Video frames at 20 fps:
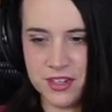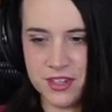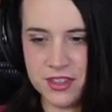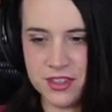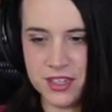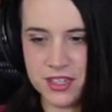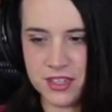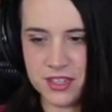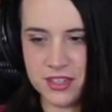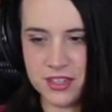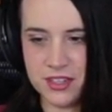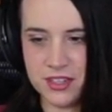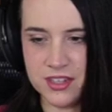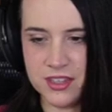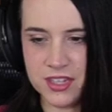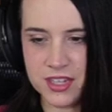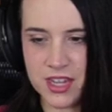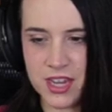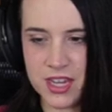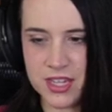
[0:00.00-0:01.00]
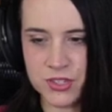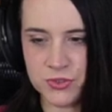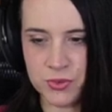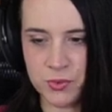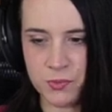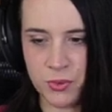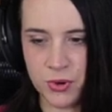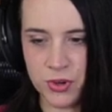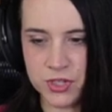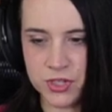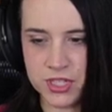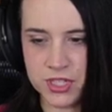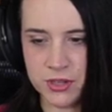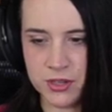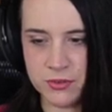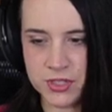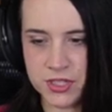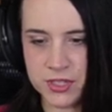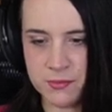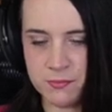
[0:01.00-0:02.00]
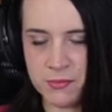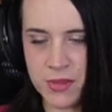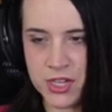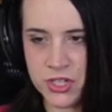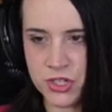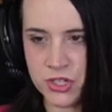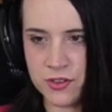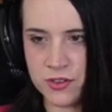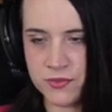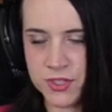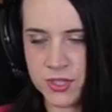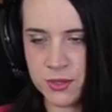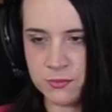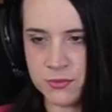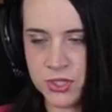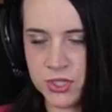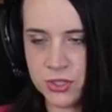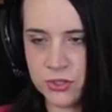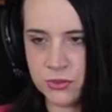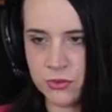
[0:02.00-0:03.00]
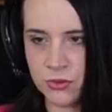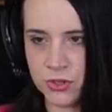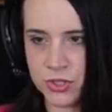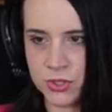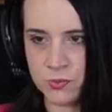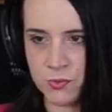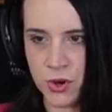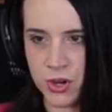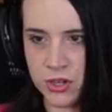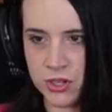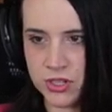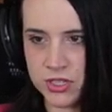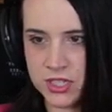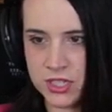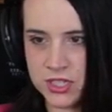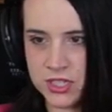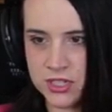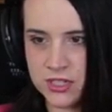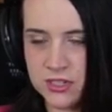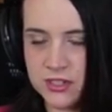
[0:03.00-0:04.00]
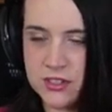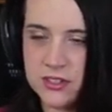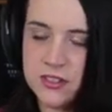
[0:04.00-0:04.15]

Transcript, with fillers: In the in the case report, there was a mention of some scorch marks.